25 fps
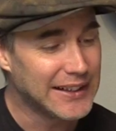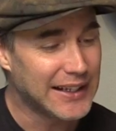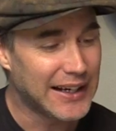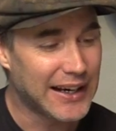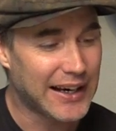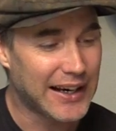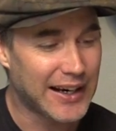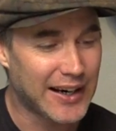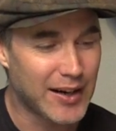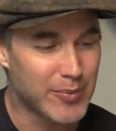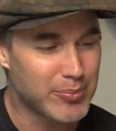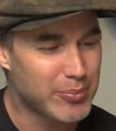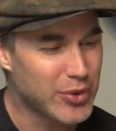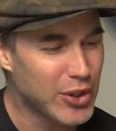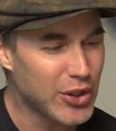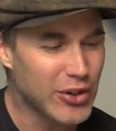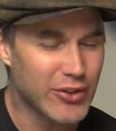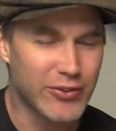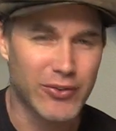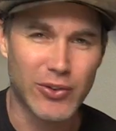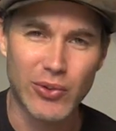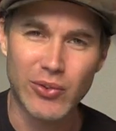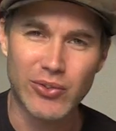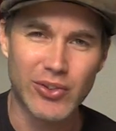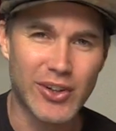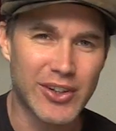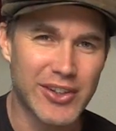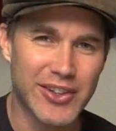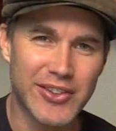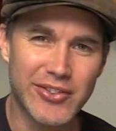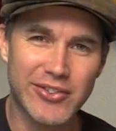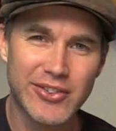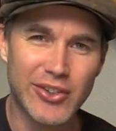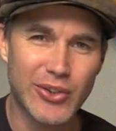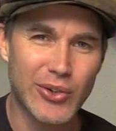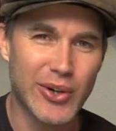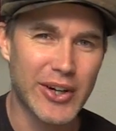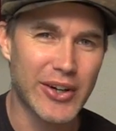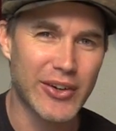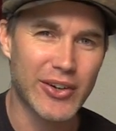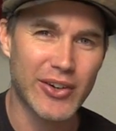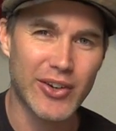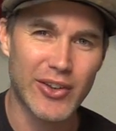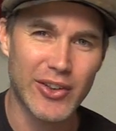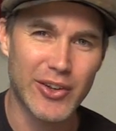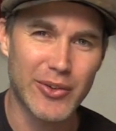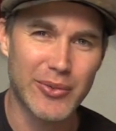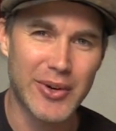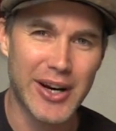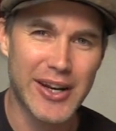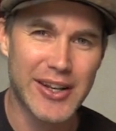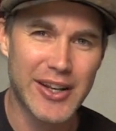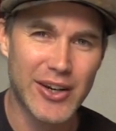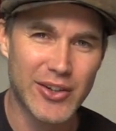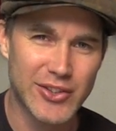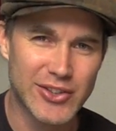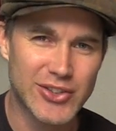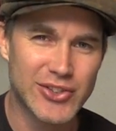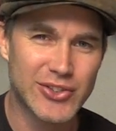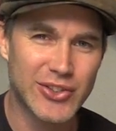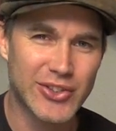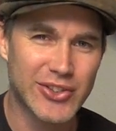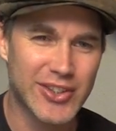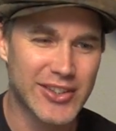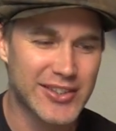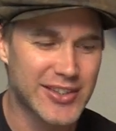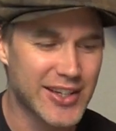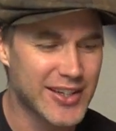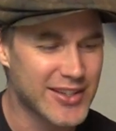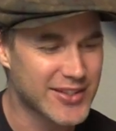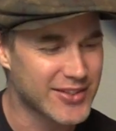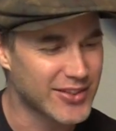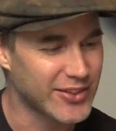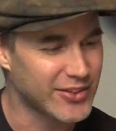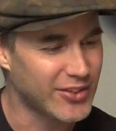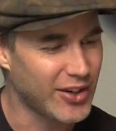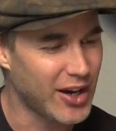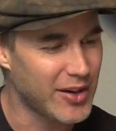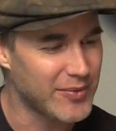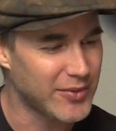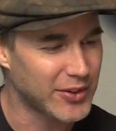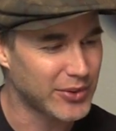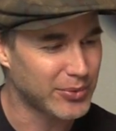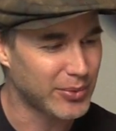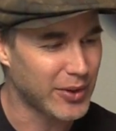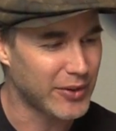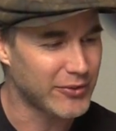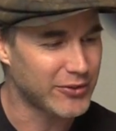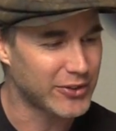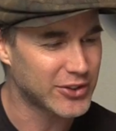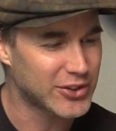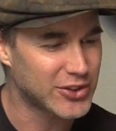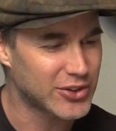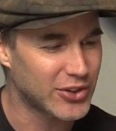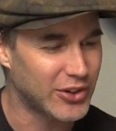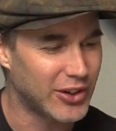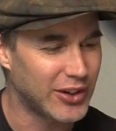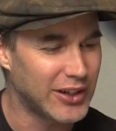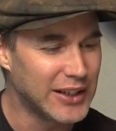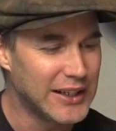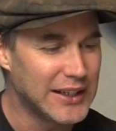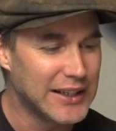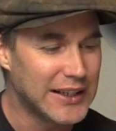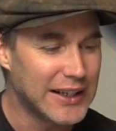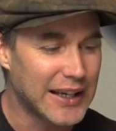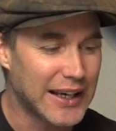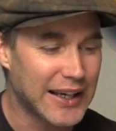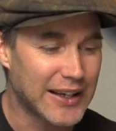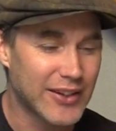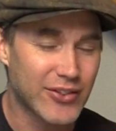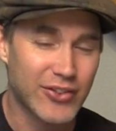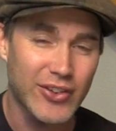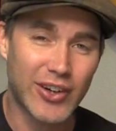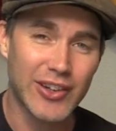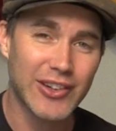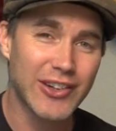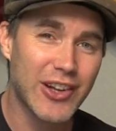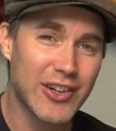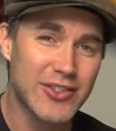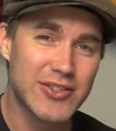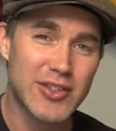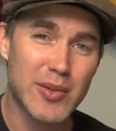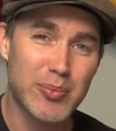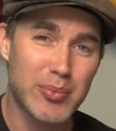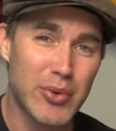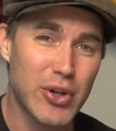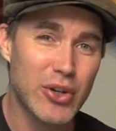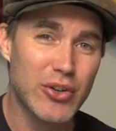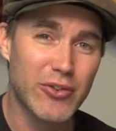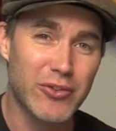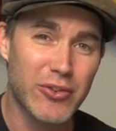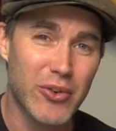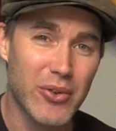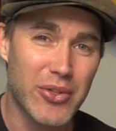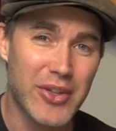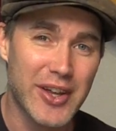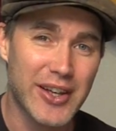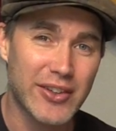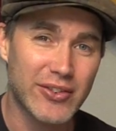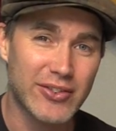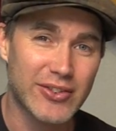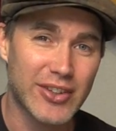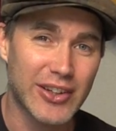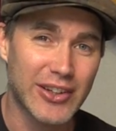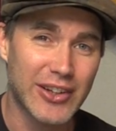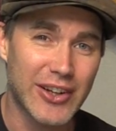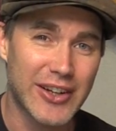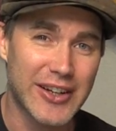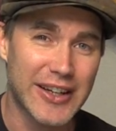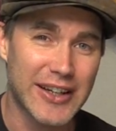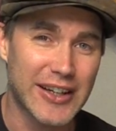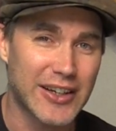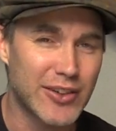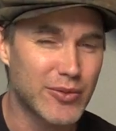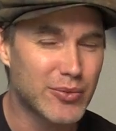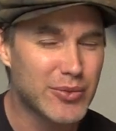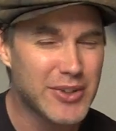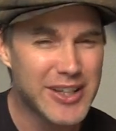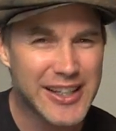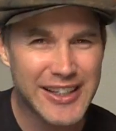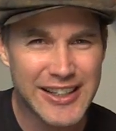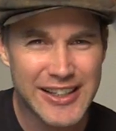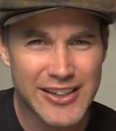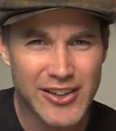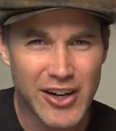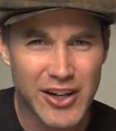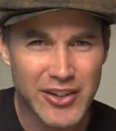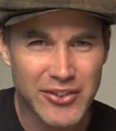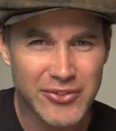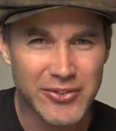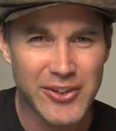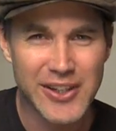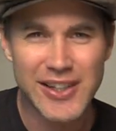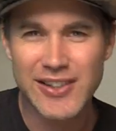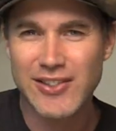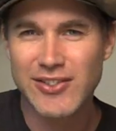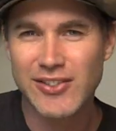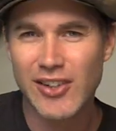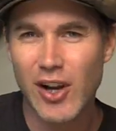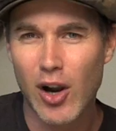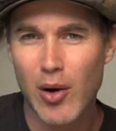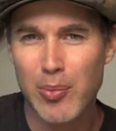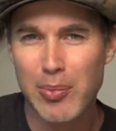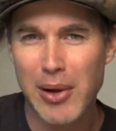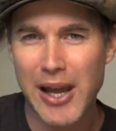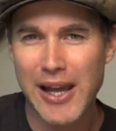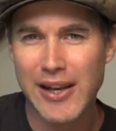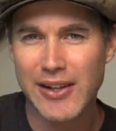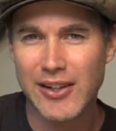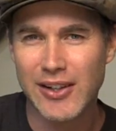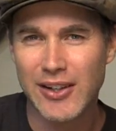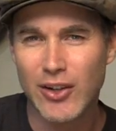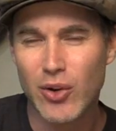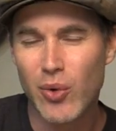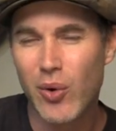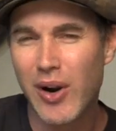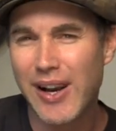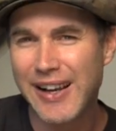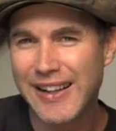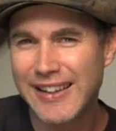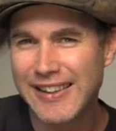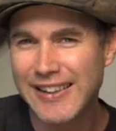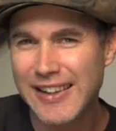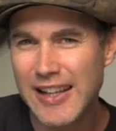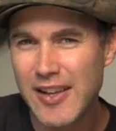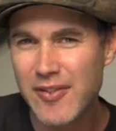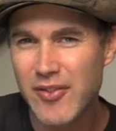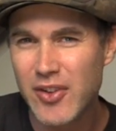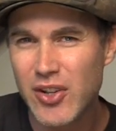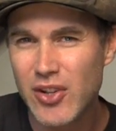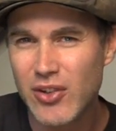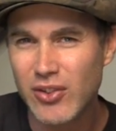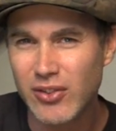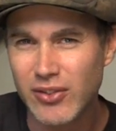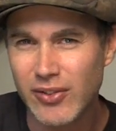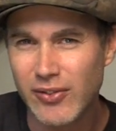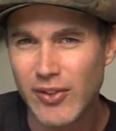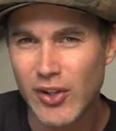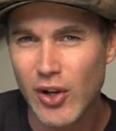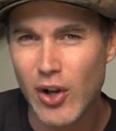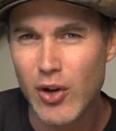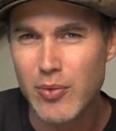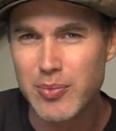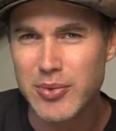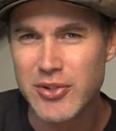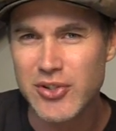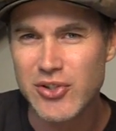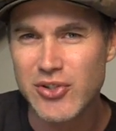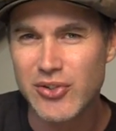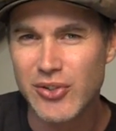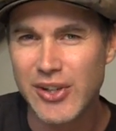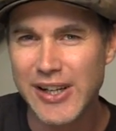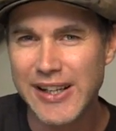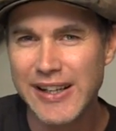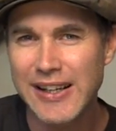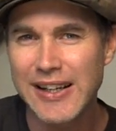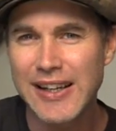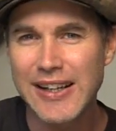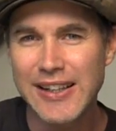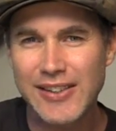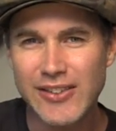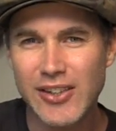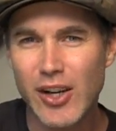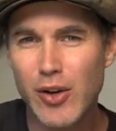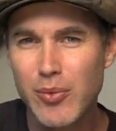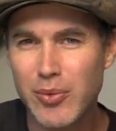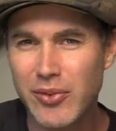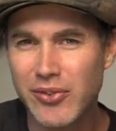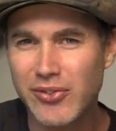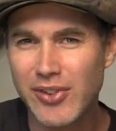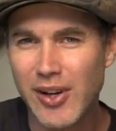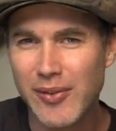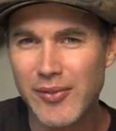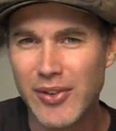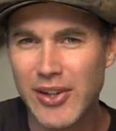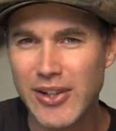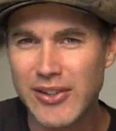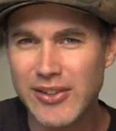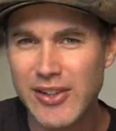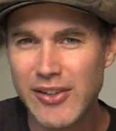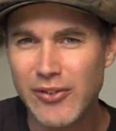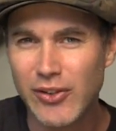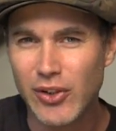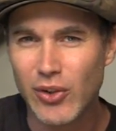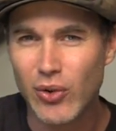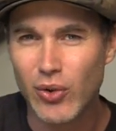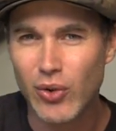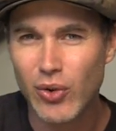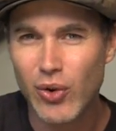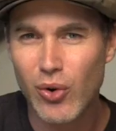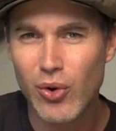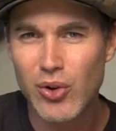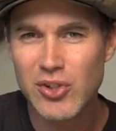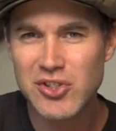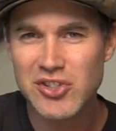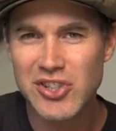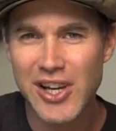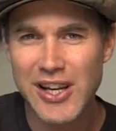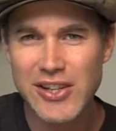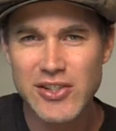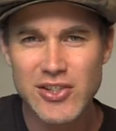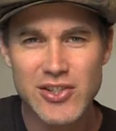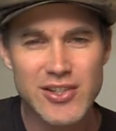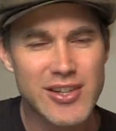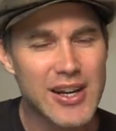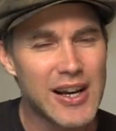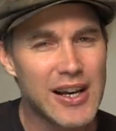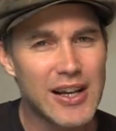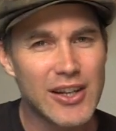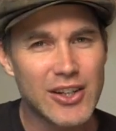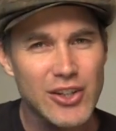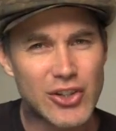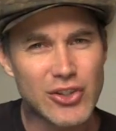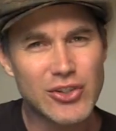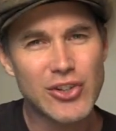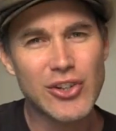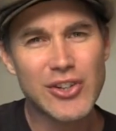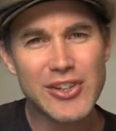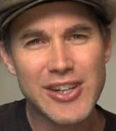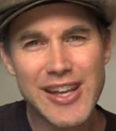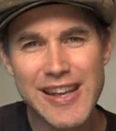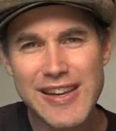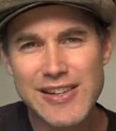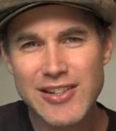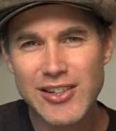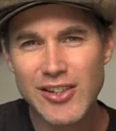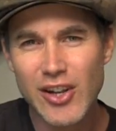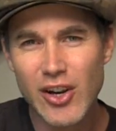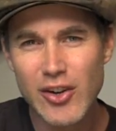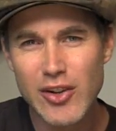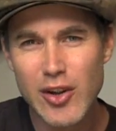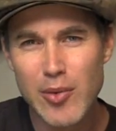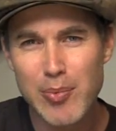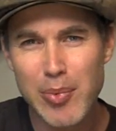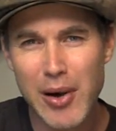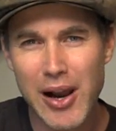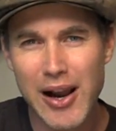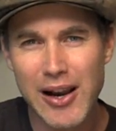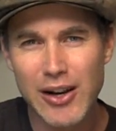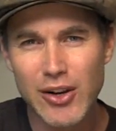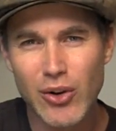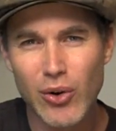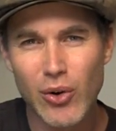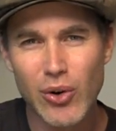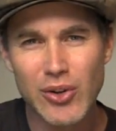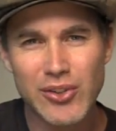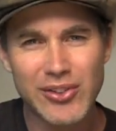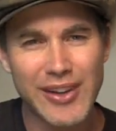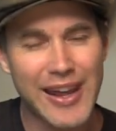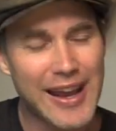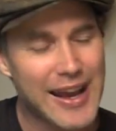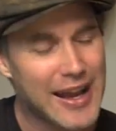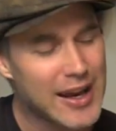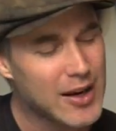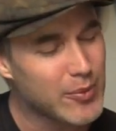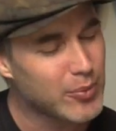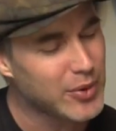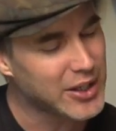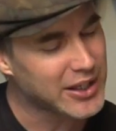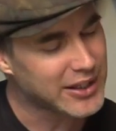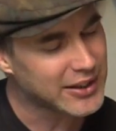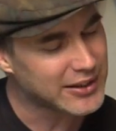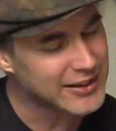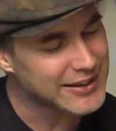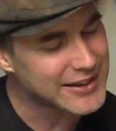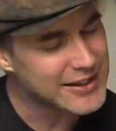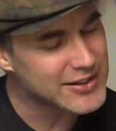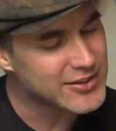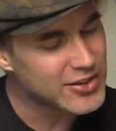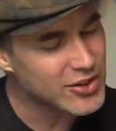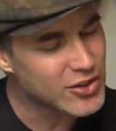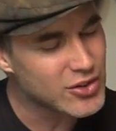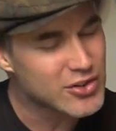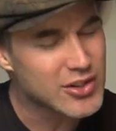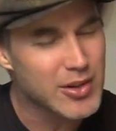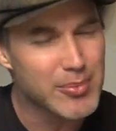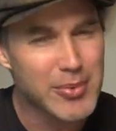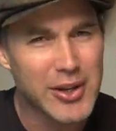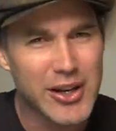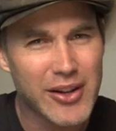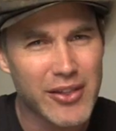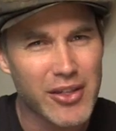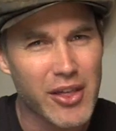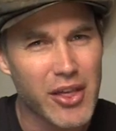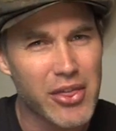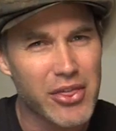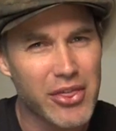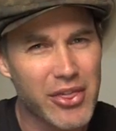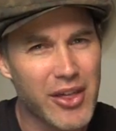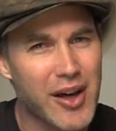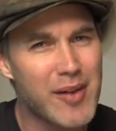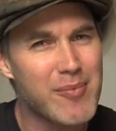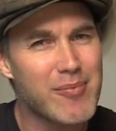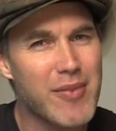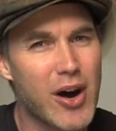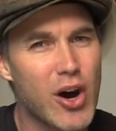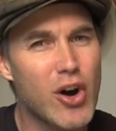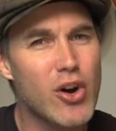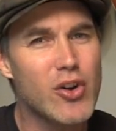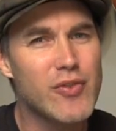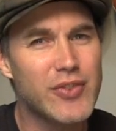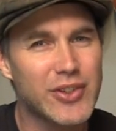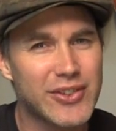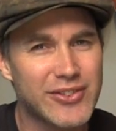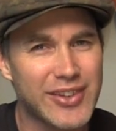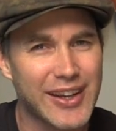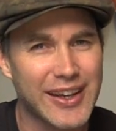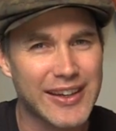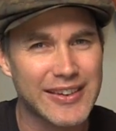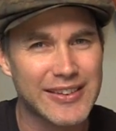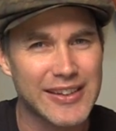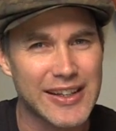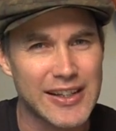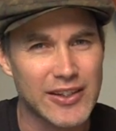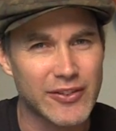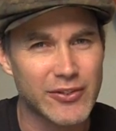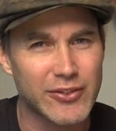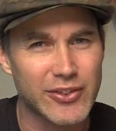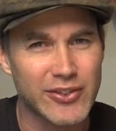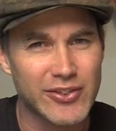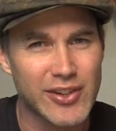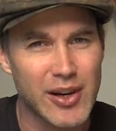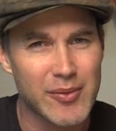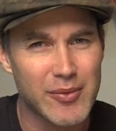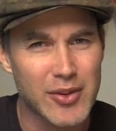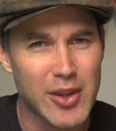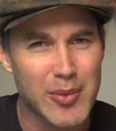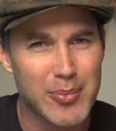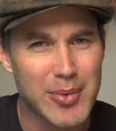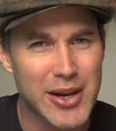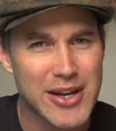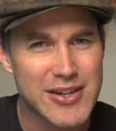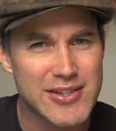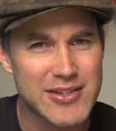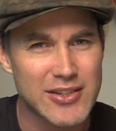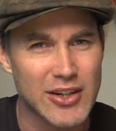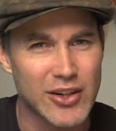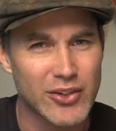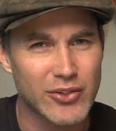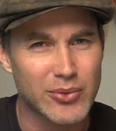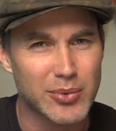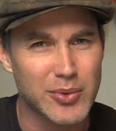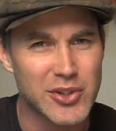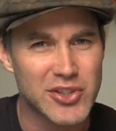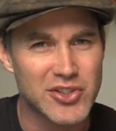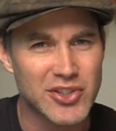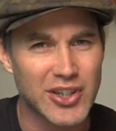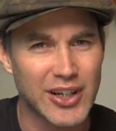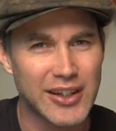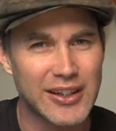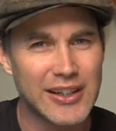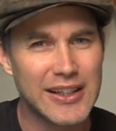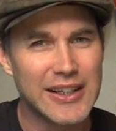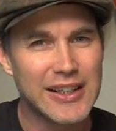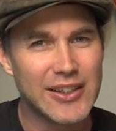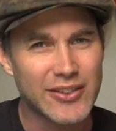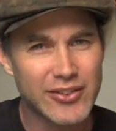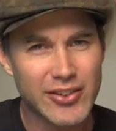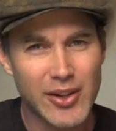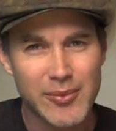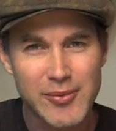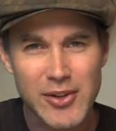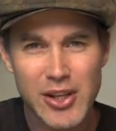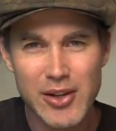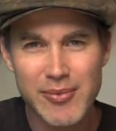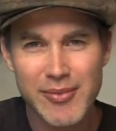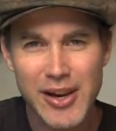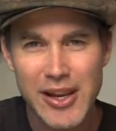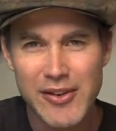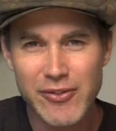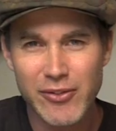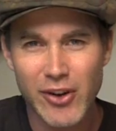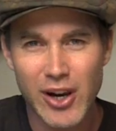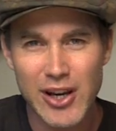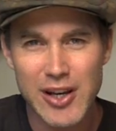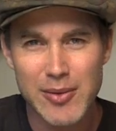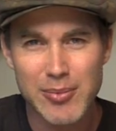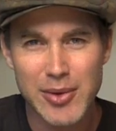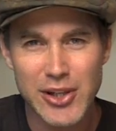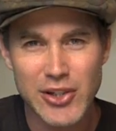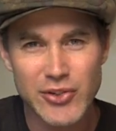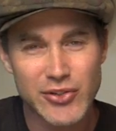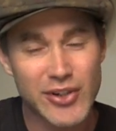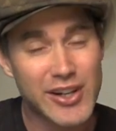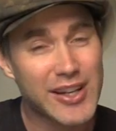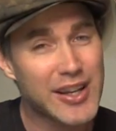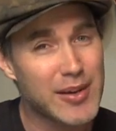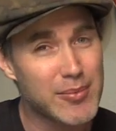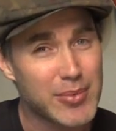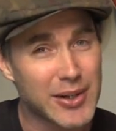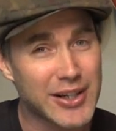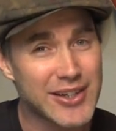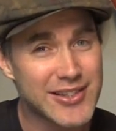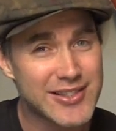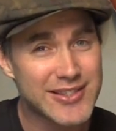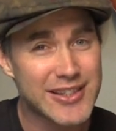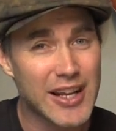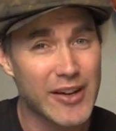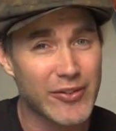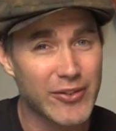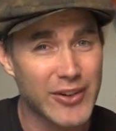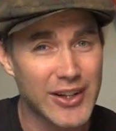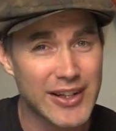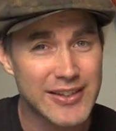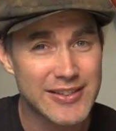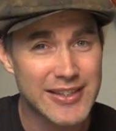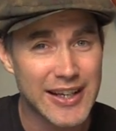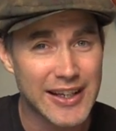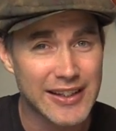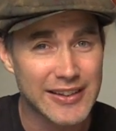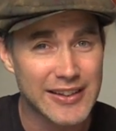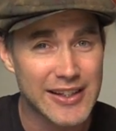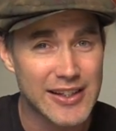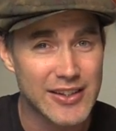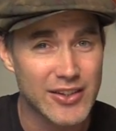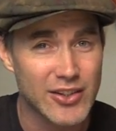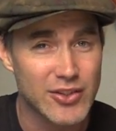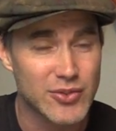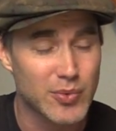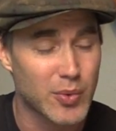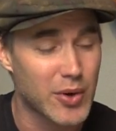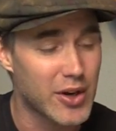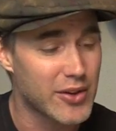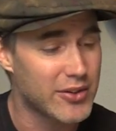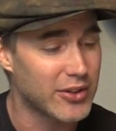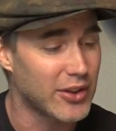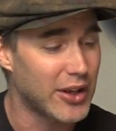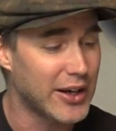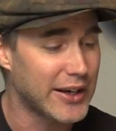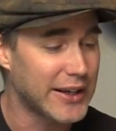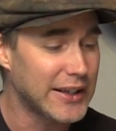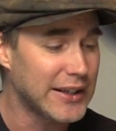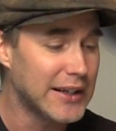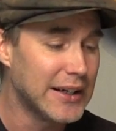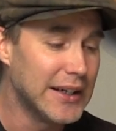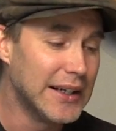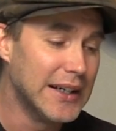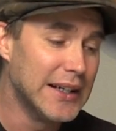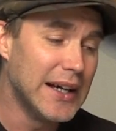Uh, beautiful song. You still hear it on the radio. It stood the test of time, this one for sure. And it's got lots of beautiful things to learn in it. Really nice fingerstyle pattern, a quite clever use of an open string to help with some of the difficult chord changes. You do need to know your bar chords, and we need to use a bit of the thumb over technique for some of the bass notes, which are uh, something you may find a bit tricky, but it's definitely a technique that's worth learning.